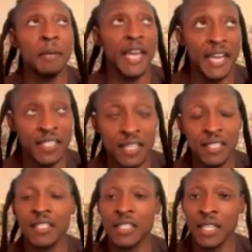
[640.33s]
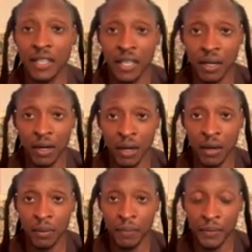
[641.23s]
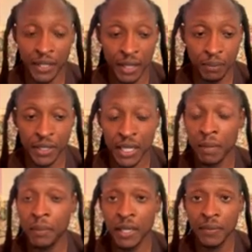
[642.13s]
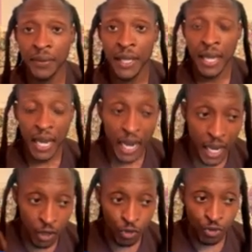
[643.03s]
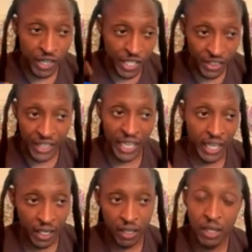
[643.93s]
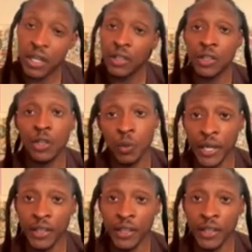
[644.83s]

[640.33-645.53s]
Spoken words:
ancestors in that predicament, and rethink the way